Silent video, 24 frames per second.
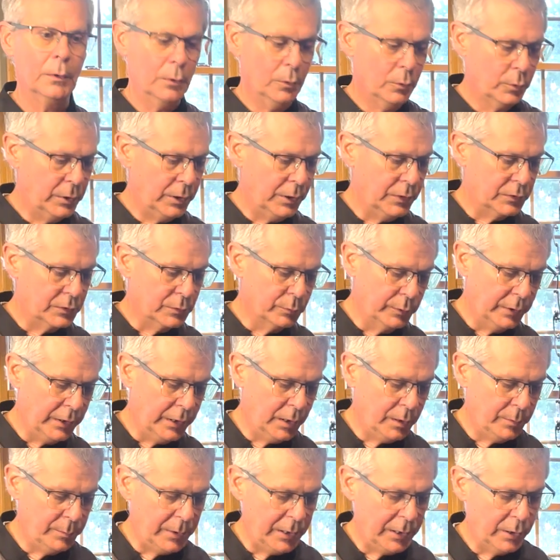Okay, so we
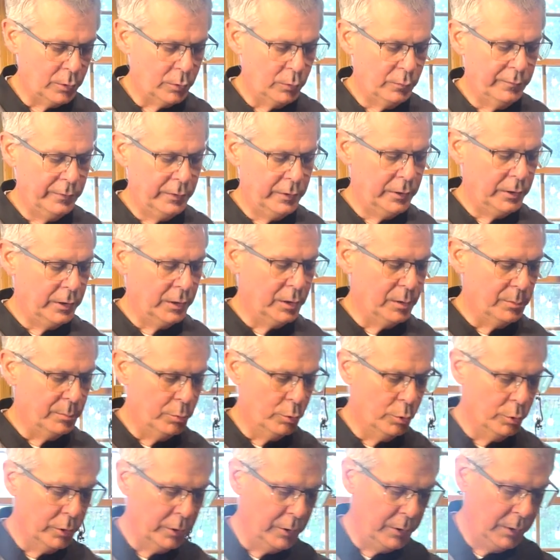got it back over here on the
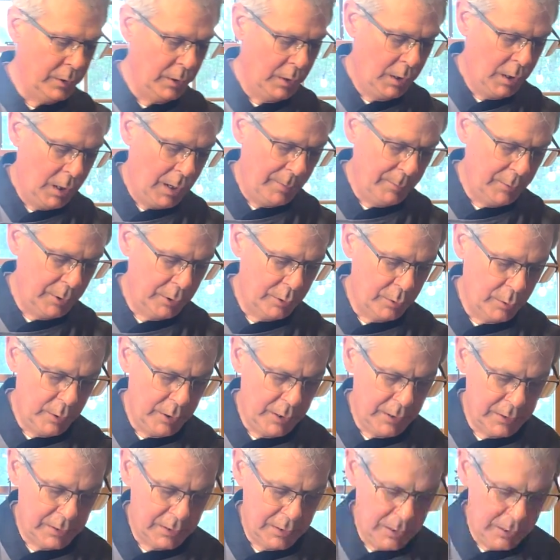board. I'm going to go ahead and